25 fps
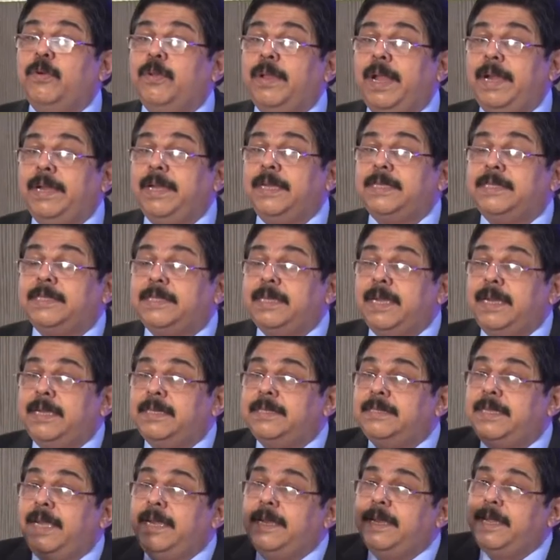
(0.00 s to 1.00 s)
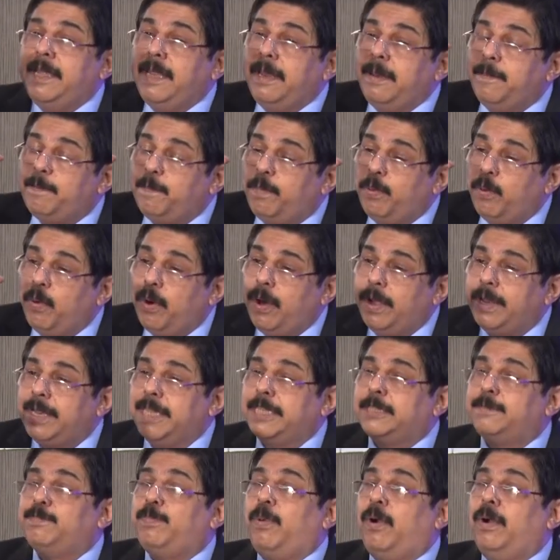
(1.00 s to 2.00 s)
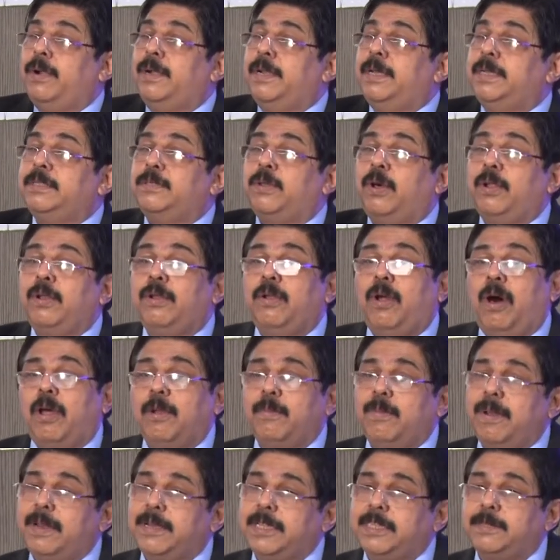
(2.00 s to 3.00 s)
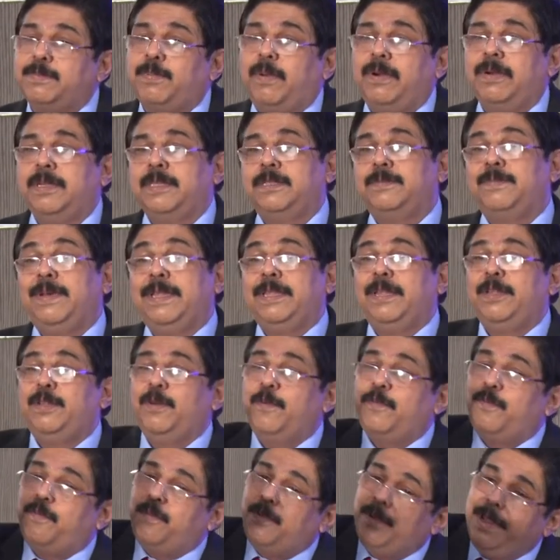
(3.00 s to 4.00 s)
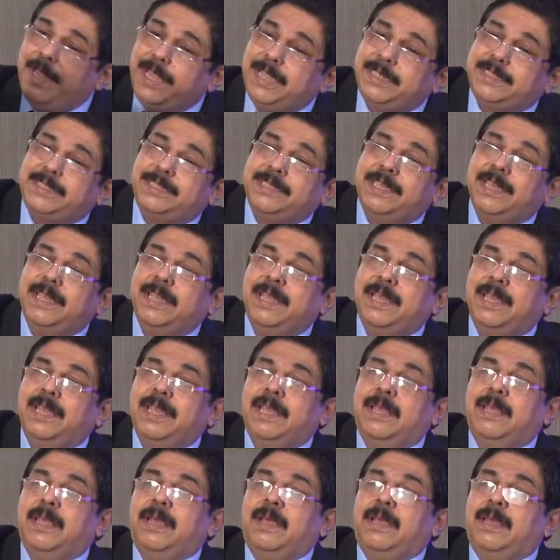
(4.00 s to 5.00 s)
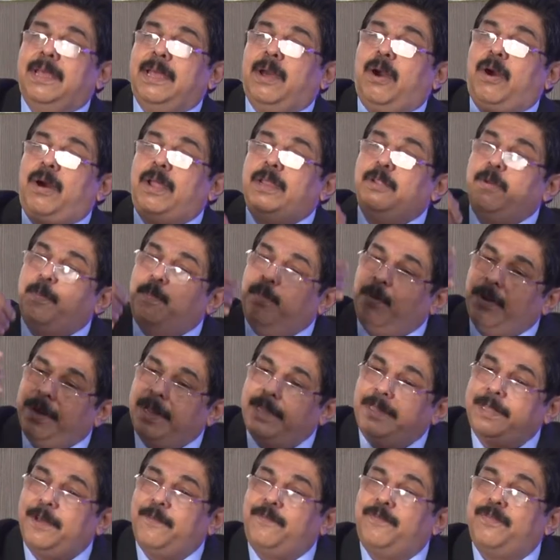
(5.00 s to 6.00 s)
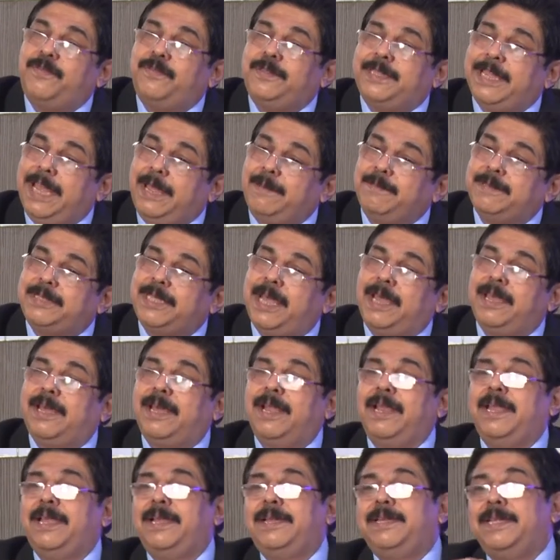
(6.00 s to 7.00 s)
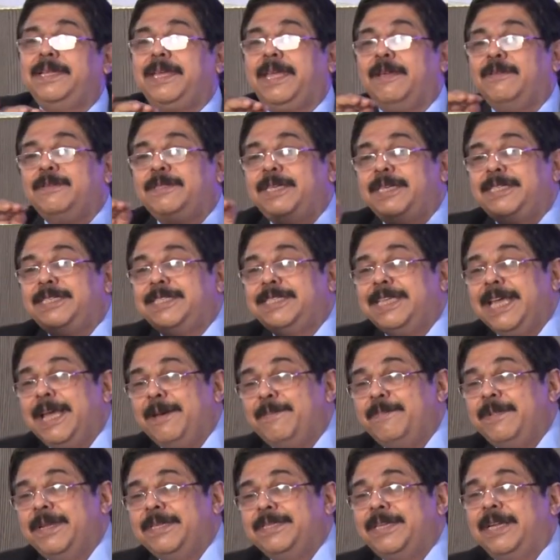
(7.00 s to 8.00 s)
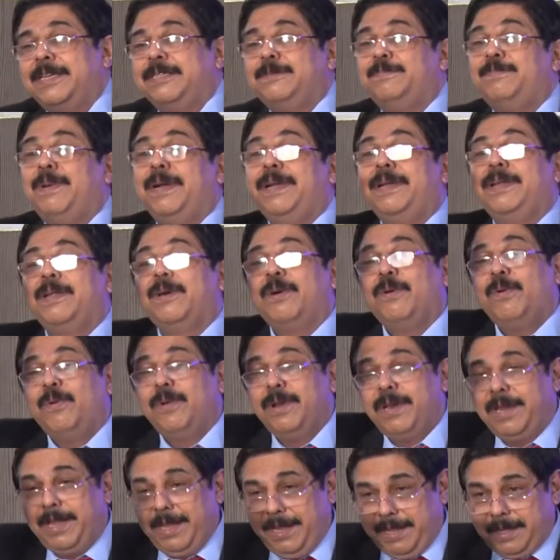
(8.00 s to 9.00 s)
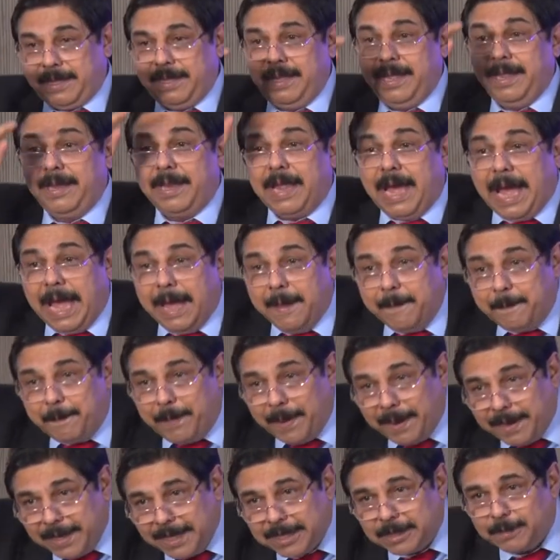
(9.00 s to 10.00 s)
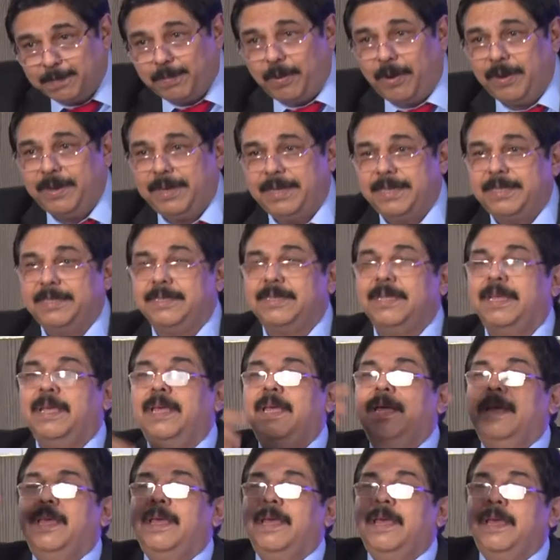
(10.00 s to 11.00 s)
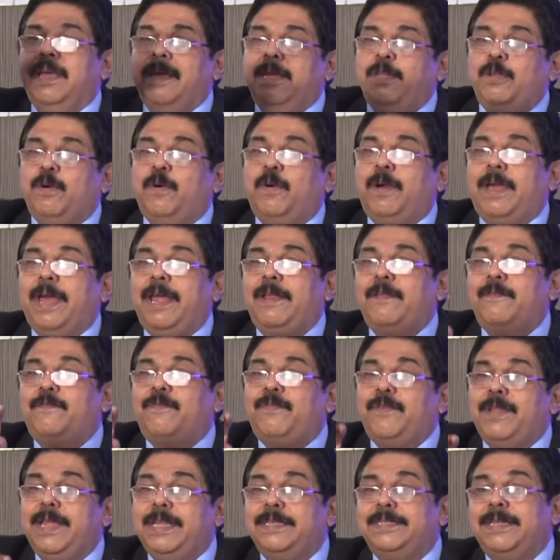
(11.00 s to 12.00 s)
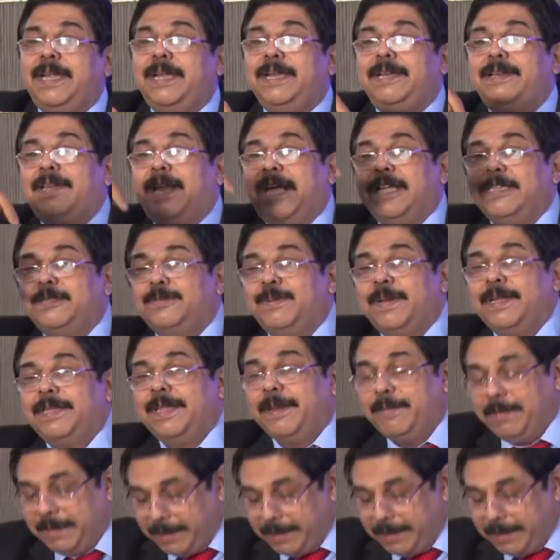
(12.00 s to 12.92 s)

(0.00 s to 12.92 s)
from United States that in poor responders or normal responders, whether you freeze or you put in the same cycle, it gives the same result. But only in hyper responders, you can freeze and transfer